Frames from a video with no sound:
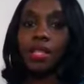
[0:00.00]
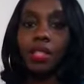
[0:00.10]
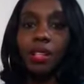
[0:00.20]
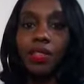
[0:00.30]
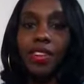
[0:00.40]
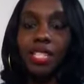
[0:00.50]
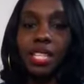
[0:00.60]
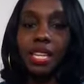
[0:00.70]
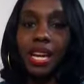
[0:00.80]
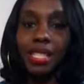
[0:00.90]
So the first
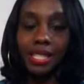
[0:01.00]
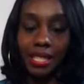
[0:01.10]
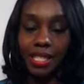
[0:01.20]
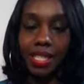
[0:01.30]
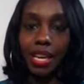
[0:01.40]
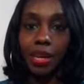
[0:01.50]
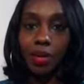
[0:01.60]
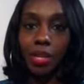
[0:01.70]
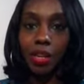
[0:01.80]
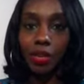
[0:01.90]
thing I did is cut
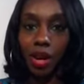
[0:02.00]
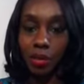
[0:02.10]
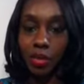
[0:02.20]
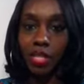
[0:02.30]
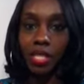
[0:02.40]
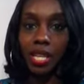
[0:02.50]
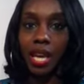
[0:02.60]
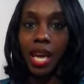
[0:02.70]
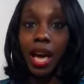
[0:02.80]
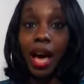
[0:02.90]
up cucumbers.
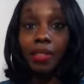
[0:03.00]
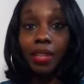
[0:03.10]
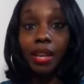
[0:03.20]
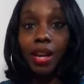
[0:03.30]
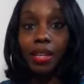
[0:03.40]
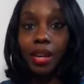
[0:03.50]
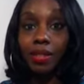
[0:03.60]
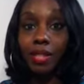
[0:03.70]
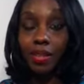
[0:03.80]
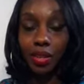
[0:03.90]
After cutting up
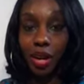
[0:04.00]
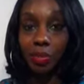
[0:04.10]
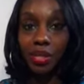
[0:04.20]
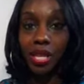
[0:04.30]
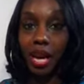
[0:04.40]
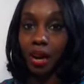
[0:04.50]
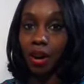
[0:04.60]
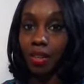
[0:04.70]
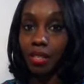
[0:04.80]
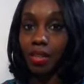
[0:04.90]
the cucumbers, I
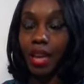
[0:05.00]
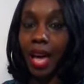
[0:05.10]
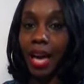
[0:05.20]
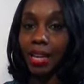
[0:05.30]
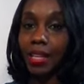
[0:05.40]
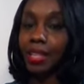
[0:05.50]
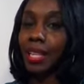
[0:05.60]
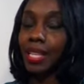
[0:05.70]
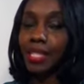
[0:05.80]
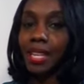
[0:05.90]
also added
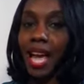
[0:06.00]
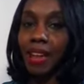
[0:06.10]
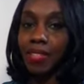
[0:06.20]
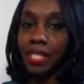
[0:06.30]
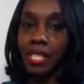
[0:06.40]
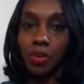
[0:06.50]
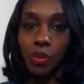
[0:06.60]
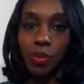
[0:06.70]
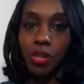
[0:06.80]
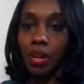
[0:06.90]
less than half a
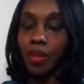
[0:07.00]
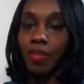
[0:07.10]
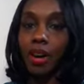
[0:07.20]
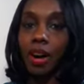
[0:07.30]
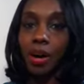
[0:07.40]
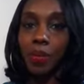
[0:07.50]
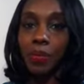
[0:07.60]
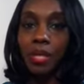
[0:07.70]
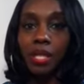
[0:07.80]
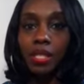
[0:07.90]
teaspoon of
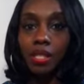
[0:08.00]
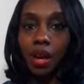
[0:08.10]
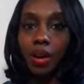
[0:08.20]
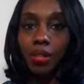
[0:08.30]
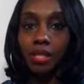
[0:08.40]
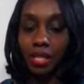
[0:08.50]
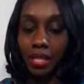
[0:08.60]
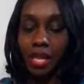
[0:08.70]
salt.